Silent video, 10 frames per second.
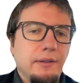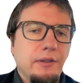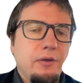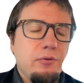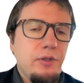
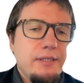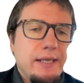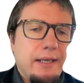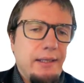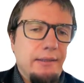cautious
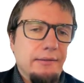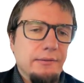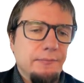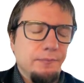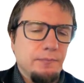and
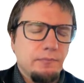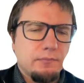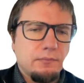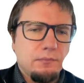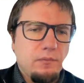
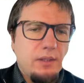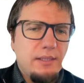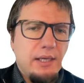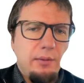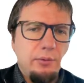
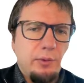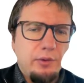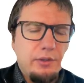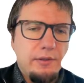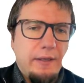see how it
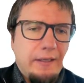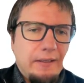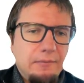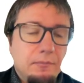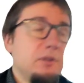works.
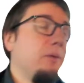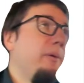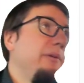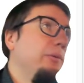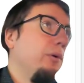So
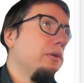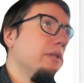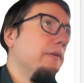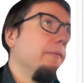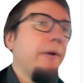maybe it works
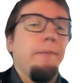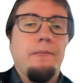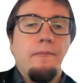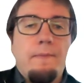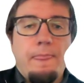even. Yeah.
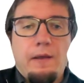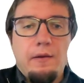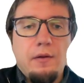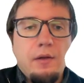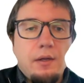
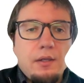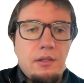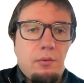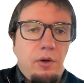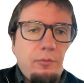
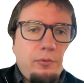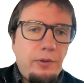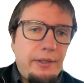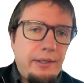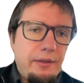So
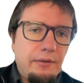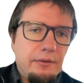hopefully